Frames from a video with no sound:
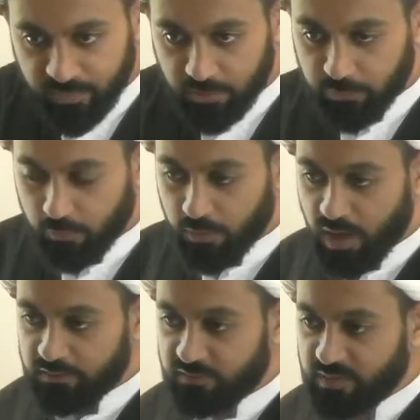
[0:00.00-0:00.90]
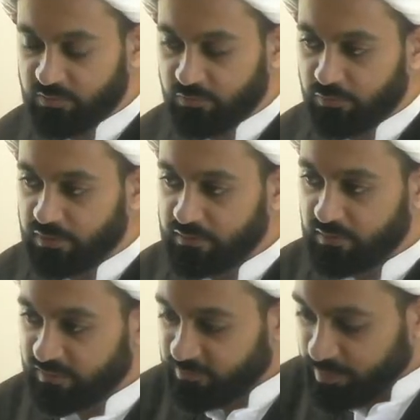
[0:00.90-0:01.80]
the Quran steps forward and
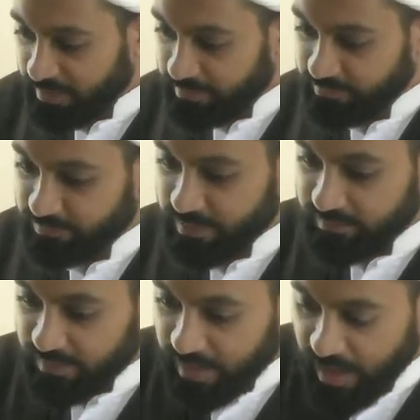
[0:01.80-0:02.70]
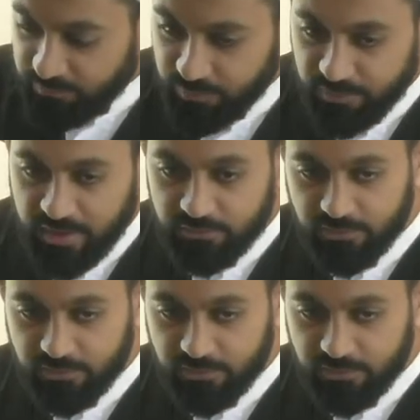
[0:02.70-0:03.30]
explains that they have a right